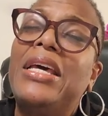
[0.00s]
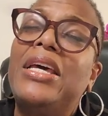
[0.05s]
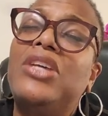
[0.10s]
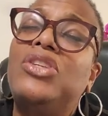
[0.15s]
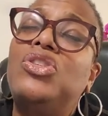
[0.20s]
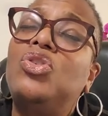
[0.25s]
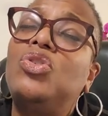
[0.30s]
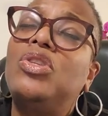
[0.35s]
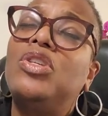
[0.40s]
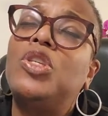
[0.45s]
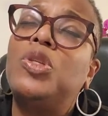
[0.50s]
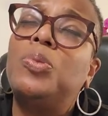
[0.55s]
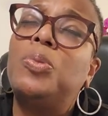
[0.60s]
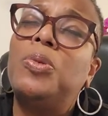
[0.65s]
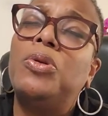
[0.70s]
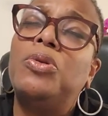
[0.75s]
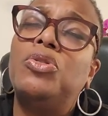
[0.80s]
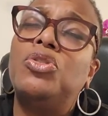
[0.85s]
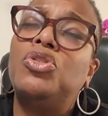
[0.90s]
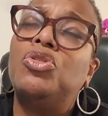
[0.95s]
into the
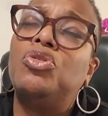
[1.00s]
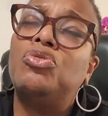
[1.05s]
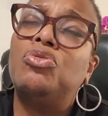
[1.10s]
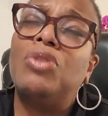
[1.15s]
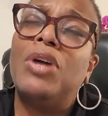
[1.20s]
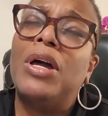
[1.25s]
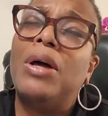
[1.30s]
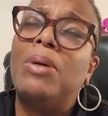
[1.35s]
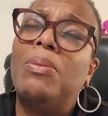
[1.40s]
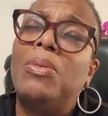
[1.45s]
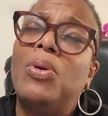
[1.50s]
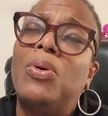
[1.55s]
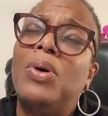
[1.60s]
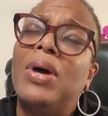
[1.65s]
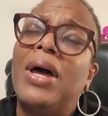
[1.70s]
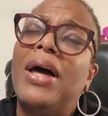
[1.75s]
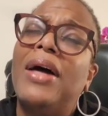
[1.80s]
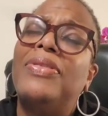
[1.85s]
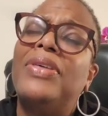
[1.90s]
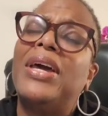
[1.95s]
spiritual realm, oh
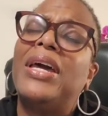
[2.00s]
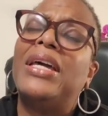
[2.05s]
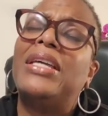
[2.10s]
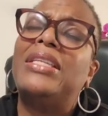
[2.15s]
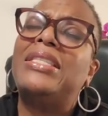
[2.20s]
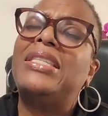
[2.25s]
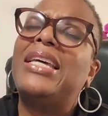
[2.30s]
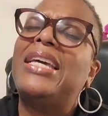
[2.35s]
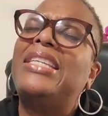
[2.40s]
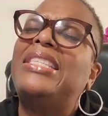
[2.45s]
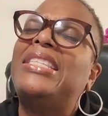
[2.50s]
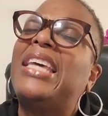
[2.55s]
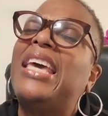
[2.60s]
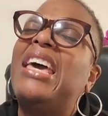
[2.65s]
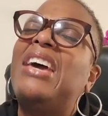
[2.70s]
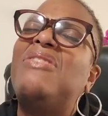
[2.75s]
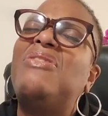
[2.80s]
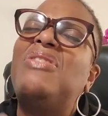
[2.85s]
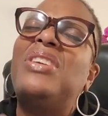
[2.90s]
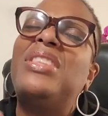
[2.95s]
God, that contains
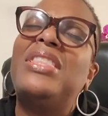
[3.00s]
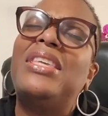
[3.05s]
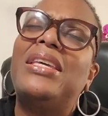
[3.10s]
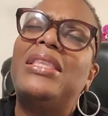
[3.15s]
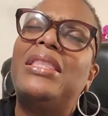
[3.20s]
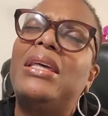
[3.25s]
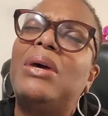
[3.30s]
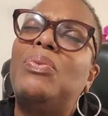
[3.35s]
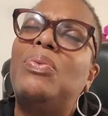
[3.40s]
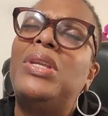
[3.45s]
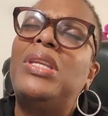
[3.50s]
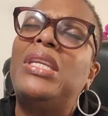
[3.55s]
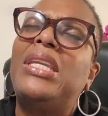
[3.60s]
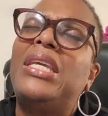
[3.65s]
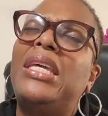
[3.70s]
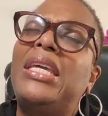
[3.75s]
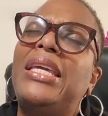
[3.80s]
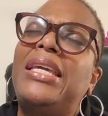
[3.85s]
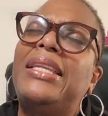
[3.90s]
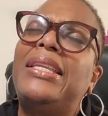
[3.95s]
everything that we
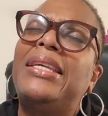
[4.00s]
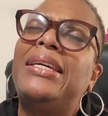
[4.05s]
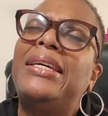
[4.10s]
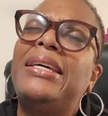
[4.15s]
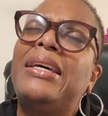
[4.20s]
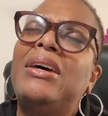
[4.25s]
need,